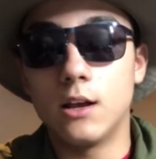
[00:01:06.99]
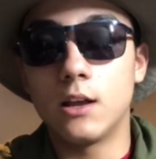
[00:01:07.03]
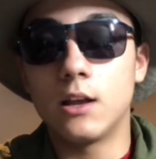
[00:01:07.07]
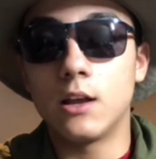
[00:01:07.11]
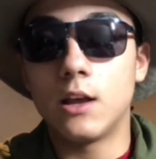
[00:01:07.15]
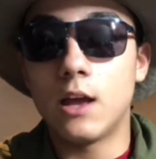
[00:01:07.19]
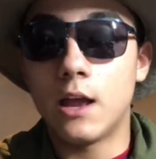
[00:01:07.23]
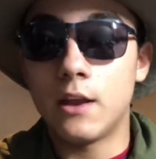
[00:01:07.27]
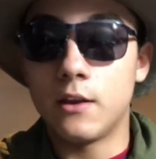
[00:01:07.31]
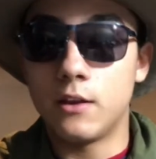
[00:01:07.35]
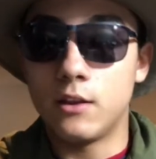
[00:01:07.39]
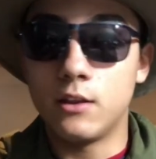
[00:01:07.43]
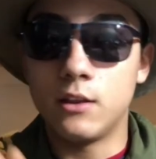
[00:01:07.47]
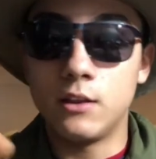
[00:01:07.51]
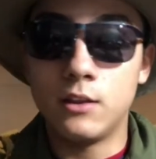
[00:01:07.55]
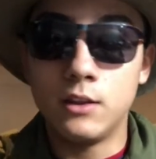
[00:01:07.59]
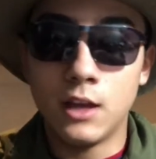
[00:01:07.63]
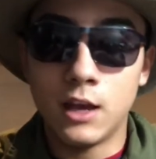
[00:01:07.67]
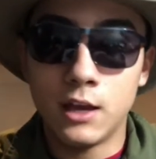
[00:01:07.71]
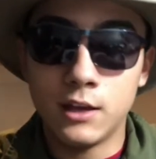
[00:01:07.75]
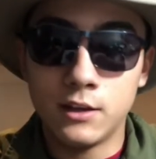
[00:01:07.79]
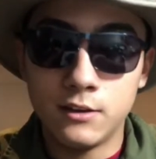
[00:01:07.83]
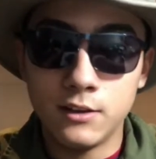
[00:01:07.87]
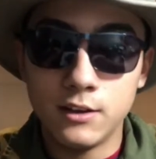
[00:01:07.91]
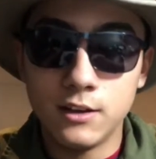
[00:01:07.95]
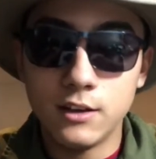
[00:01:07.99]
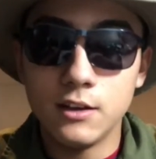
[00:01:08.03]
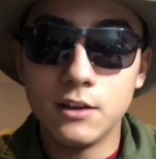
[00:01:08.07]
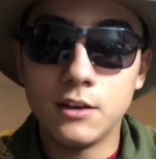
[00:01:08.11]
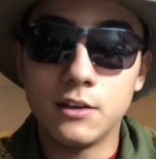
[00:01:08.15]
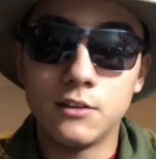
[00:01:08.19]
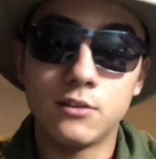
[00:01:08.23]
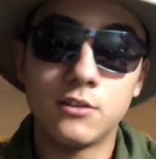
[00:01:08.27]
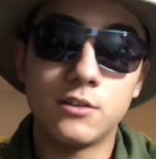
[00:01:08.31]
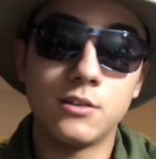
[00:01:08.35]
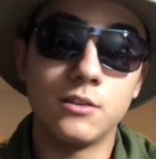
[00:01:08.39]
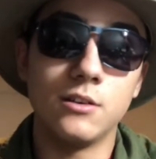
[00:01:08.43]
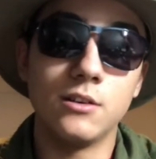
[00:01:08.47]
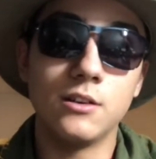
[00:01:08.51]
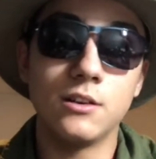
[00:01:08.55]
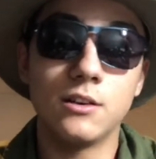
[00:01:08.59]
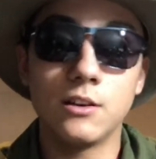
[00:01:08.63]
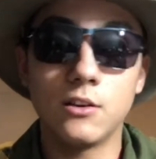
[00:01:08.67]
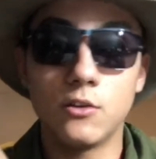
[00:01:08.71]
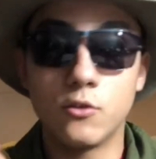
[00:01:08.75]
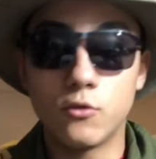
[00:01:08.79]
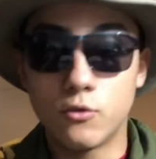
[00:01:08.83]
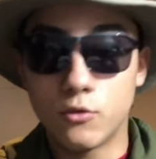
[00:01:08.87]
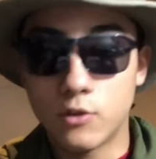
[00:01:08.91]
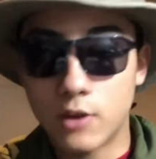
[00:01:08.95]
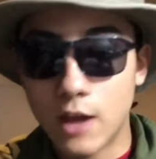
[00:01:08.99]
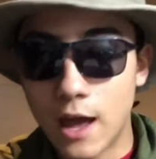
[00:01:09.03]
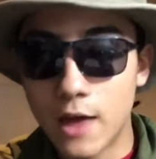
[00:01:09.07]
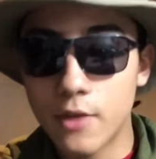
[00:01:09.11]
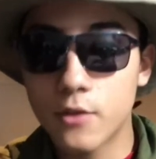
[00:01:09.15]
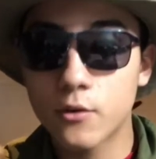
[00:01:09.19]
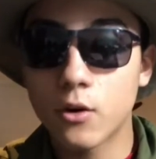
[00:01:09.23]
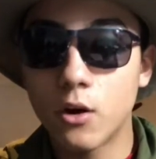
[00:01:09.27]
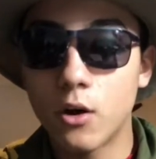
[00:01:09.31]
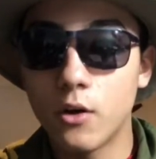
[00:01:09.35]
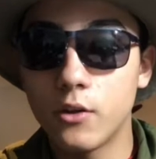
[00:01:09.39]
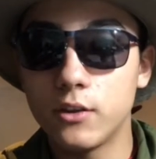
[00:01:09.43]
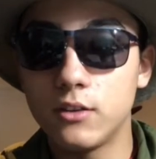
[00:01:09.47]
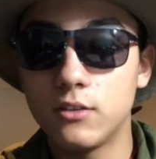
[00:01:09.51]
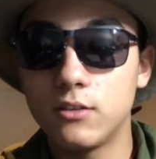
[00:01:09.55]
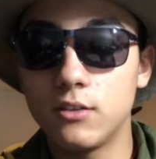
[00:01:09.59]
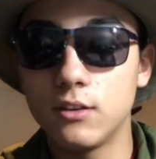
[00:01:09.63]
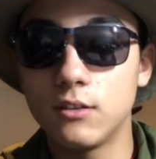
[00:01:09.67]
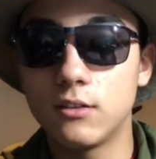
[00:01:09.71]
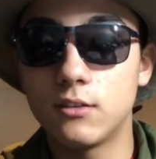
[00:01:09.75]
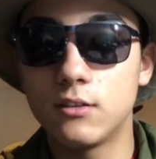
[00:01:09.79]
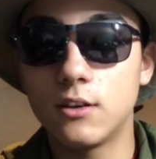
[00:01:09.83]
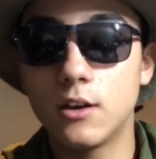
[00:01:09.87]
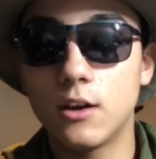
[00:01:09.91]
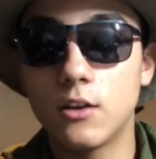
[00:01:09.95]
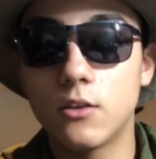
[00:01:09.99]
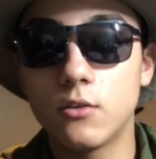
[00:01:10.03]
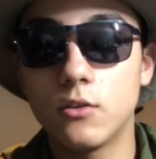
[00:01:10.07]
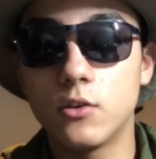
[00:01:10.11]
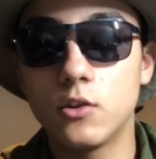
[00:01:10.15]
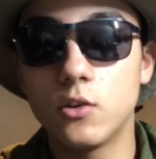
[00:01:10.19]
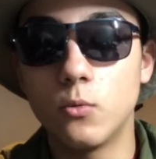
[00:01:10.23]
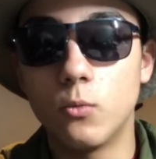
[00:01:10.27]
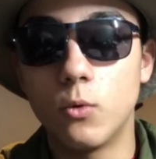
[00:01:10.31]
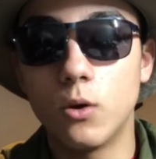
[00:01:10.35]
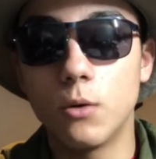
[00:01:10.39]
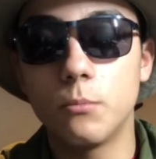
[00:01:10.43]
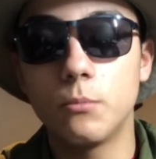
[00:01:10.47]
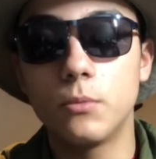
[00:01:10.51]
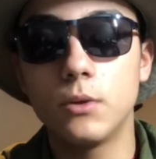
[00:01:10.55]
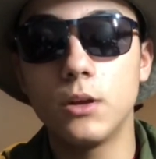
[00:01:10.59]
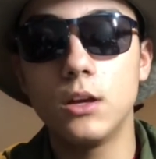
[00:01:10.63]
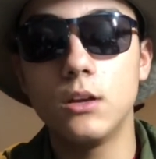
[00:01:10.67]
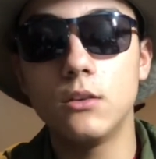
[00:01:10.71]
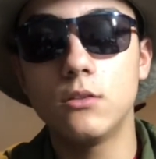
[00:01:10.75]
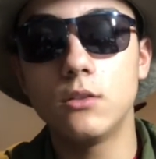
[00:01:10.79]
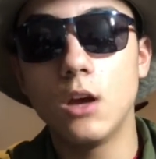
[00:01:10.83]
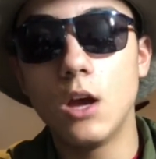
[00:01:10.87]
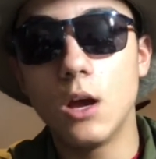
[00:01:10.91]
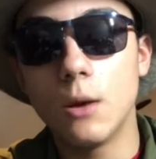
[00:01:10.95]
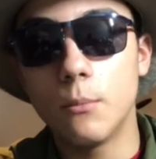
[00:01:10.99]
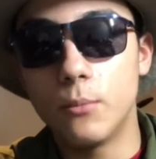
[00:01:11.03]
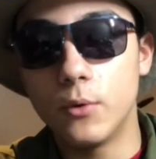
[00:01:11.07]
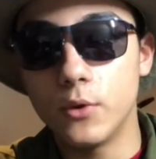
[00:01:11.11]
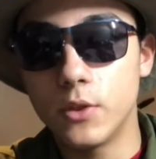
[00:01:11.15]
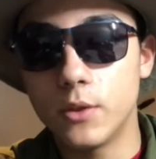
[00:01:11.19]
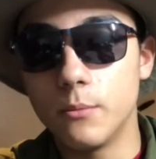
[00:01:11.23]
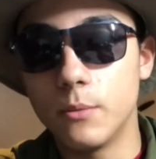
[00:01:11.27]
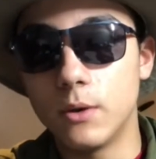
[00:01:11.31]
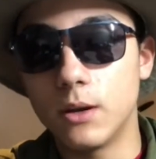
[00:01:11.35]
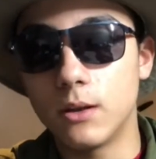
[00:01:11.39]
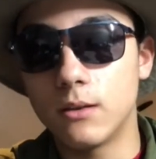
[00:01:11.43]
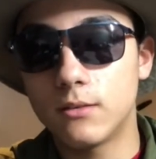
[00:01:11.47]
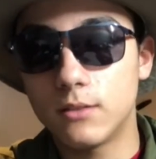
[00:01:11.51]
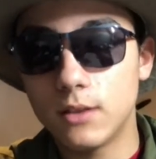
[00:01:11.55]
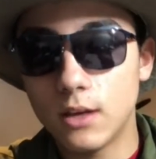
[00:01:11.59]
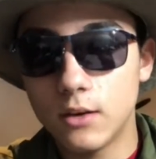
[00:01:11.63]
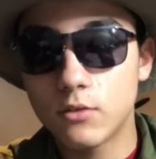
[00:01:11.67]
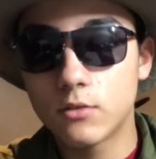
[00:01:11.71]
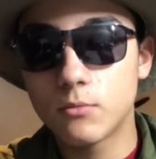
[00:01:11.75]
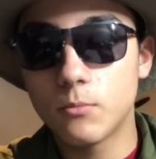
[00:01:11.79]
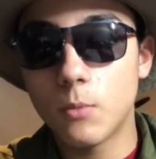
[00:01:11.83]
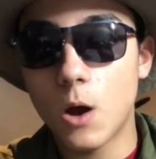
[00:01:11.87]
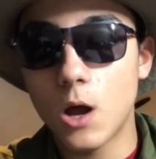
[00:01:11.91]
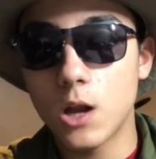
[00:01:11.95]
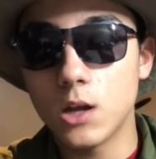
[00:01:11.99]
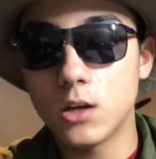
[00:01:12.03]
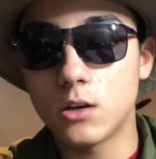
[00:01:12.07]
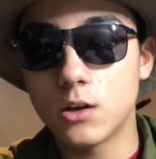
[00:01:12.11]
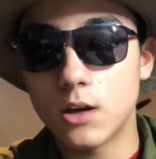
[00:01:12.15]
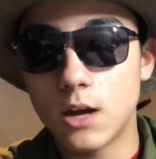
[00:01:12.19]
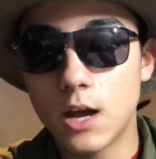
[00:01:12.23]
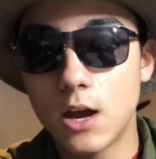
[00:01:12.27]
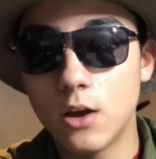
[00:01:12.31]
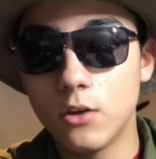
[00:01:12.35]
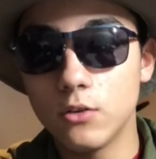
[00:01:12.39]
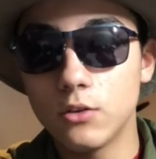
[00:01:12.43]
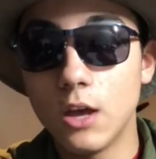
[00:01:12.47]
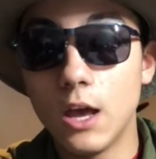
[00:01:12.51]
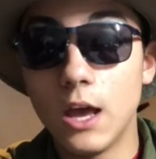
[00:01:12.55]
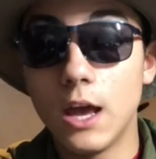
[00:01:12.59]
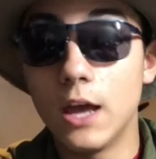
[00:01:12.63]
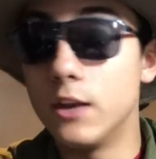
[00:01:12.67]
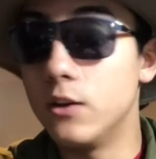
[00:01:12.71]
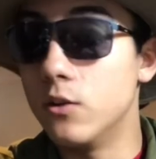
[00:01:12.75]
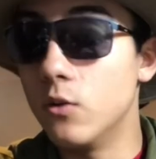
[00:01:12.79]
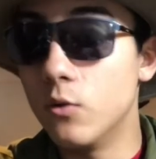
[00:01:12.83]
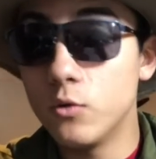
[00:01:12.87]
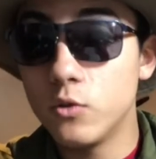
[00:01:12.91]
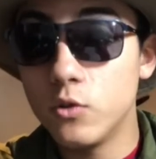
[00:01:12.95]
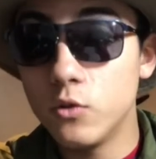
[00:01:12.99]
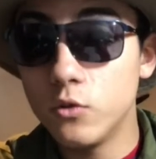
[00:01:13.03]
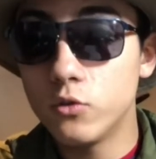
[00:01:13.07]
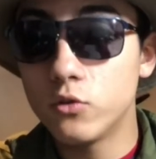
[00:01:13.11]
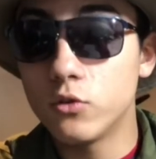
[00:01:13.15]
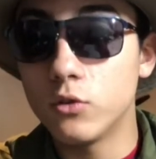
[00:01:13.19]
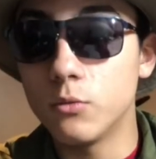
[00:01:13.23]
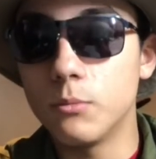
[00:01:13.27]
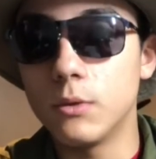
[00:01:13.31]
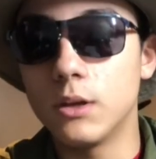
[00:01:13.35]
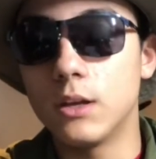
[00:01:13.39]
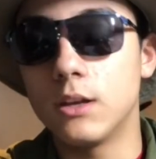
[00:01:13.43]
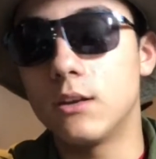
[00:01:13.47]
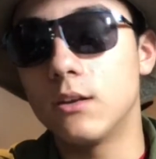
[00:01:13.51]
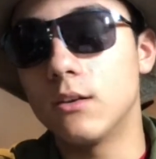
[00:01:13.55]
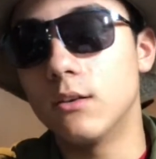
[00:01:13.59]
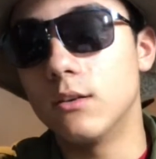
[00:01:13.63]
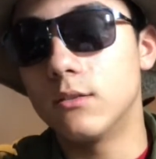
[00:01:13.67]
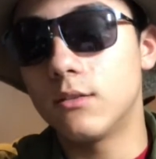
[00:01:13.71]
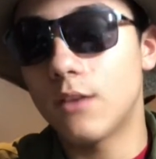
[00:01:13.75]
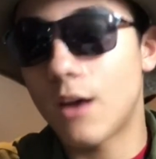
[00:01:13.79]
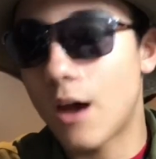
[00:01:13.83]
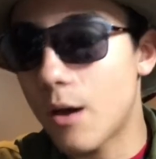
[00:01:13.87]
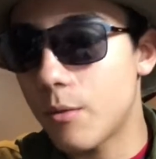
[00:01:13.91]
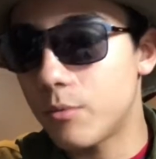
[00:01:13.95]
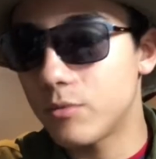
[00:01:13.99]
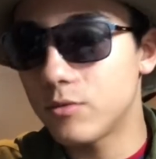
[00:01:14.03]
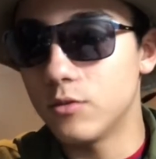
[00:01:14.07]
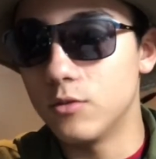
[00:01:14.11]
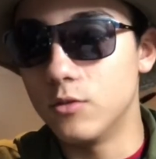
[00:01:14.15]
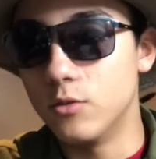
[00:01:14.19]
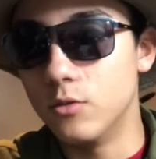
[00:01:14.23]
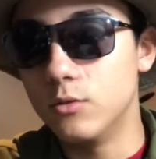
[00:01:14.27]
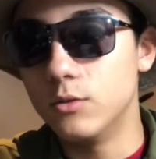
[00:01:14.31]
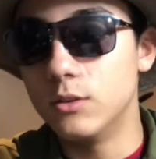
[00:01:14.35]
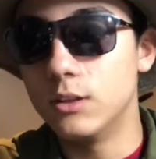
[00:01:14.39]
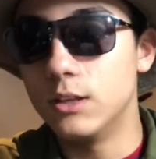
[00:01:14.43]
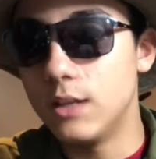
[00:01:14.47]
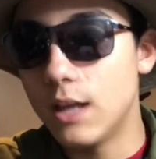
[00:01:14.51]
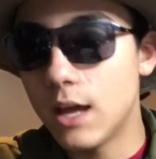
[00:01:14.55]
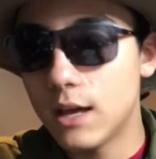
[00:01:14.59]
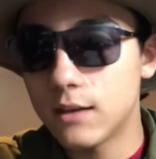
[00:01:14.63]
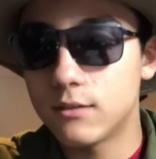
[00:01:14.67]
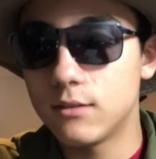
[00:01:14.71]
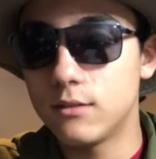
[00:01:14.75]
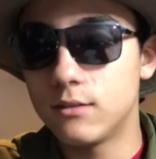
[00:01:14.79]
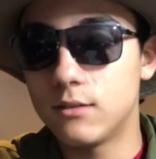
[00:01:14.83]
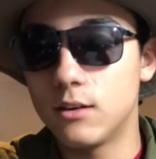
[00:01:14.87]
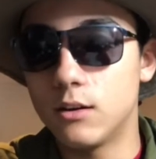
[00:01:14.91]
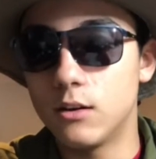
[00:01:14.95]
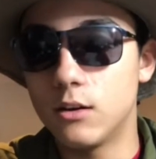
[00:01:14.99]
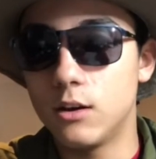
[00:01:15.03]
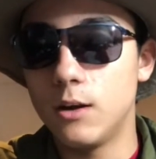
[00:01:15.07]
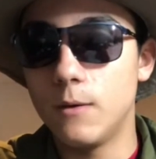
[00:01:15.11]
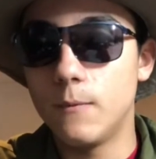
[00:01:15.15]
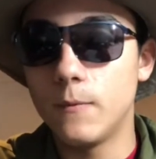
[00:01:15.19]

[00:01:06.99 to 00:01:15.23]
And the idea is to gather all these things together into one place, put them in a safe spot in your house, and don't use them until it's absolutely necessary.